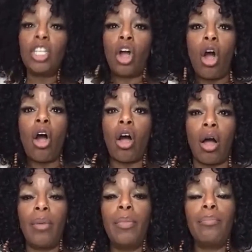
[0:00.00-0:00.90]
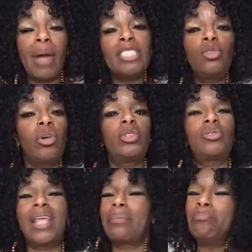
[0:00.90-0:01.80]
to the car, my daughter
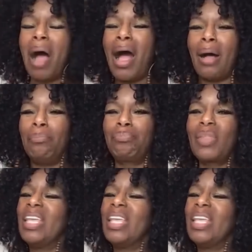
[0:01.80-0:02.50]
was like, Mom,